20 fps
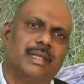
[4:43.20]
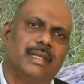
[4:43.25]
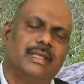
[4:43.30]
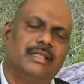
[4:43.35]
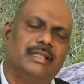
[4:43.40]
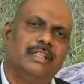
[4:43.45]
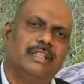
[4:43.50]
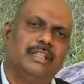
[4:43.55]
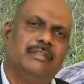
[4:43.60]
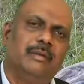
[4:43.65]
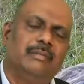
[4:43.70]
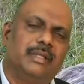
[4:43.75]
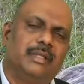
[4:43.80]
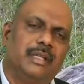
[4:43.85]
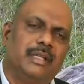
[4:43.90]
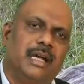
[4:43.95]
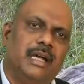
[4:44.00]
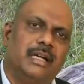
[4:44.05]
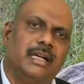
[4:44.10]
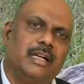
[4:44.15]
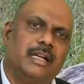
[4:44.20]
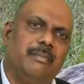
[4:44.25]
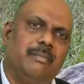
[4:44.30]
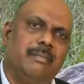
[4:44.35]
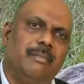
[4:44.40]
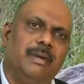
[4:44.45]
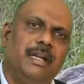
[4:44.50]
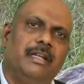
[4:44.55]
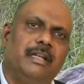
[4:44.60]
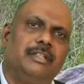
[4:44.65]
See, from 300
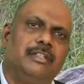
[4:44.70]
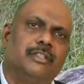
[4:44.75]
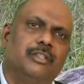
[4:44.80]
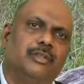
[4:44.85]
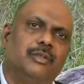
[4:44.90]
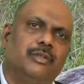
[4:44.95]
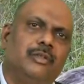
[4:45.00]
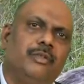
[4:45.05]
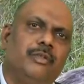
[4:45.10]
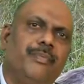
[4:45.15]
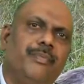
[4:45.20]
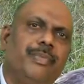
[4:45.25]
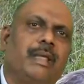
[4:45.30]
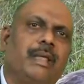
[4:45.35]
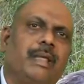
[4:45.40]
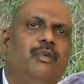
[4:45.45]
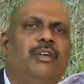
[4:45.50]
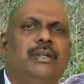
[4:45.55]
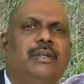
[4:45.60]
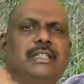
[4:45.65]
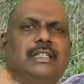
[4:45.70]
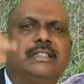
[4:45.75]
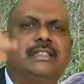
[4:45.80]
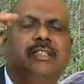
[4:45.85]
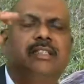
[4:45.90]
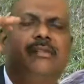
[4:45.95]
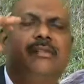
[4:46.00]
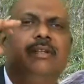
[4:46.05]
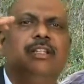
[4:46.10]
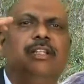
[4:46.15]
meters to over
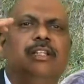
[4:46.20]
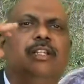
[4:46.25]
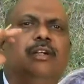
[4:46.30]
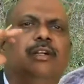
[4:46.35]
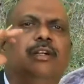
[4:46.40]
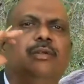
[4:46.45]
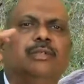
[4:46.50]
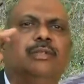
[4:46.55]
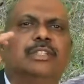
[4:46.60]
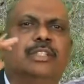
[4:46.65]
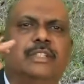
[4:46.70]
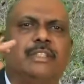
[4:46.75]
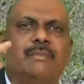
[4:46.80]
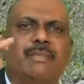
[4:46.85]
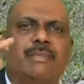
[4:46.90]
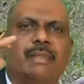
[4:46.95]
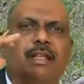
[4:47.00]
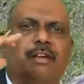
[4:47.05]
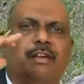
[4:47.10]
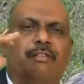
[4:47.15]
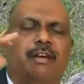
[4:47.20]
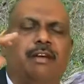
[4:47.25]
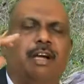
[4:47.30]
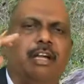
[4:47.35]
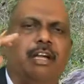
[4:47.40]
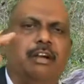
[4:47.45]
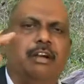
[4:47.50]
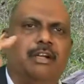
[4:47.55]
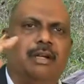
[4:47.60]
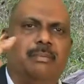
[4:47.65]

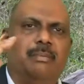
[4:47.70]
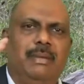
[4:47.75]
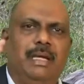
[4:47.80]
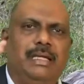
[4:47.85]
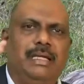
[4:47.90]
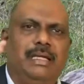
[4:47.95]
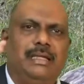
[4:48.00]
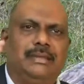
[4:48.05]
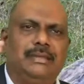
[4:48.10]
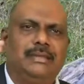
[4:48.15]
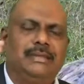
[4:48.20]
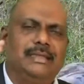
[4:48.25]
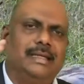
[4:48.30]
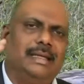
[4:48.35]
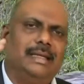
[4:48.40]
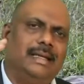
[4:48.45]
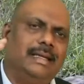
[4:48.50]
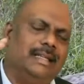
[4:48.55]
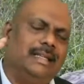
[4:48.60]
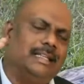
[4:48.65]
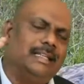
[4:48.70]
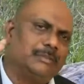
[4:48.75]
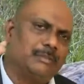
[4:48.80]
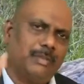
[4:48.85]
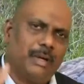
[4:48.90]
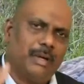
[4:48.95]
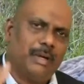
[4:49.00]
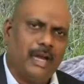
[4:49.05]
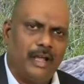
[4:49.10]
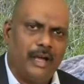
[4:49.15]
7,500 meters in a
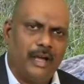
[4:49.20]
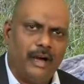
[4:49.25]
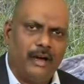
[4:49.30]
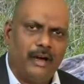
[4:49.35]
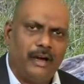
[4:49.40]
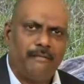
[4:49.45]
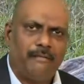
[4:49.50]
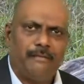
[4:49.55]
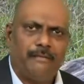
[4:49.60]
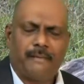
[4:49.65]
span of